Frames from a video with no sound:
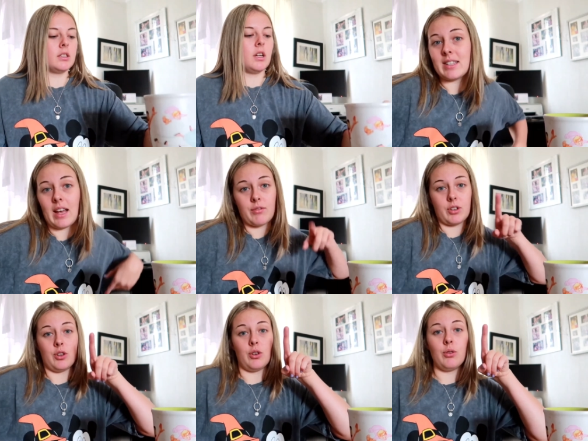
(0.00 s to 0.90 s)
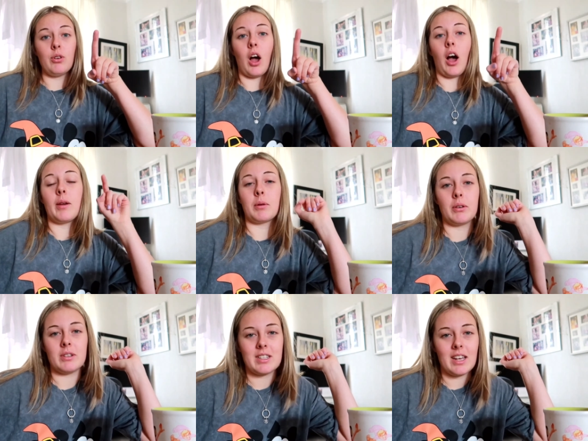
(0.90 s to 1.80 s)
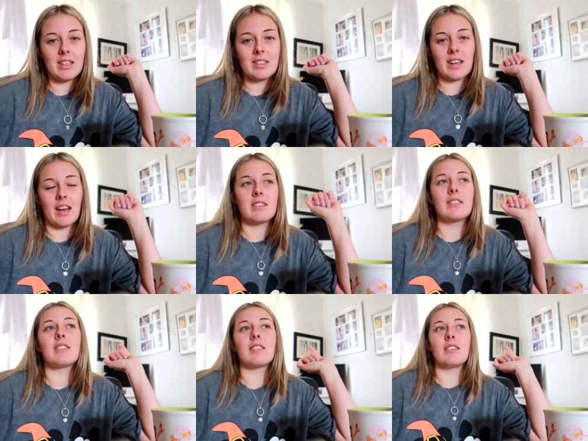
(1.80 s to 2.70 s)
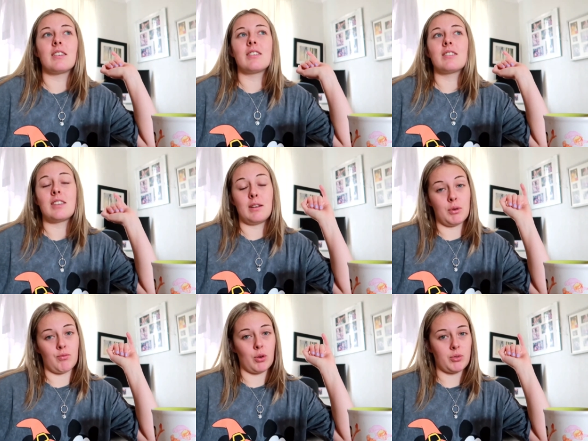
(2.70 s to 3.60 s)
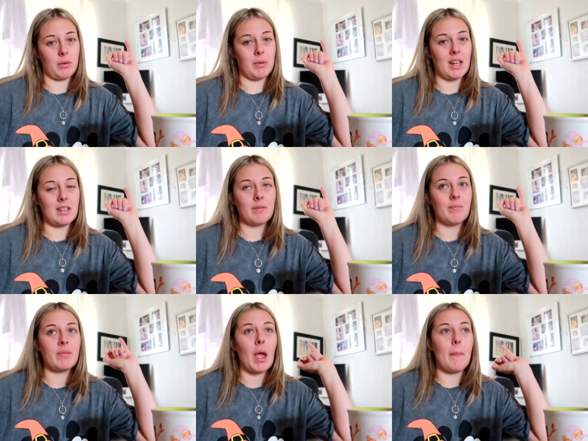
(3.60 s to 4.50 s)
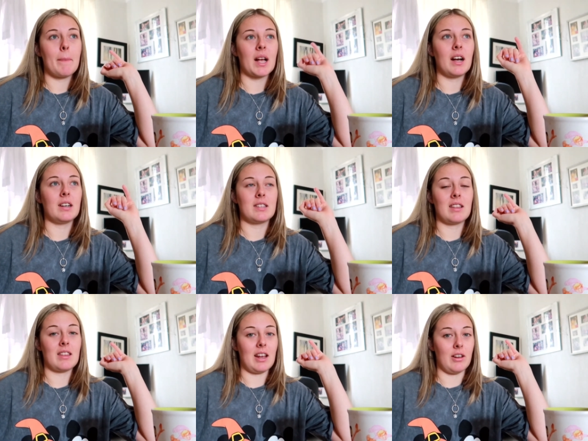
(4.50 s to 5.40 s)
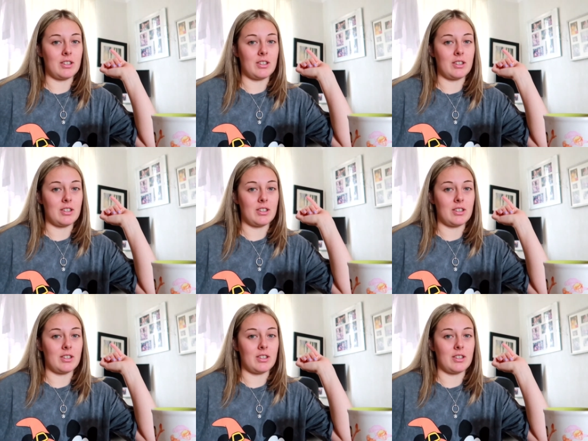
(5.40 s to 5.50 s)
This afternoon I'm going to taste test the cinnamon rolls I made because they look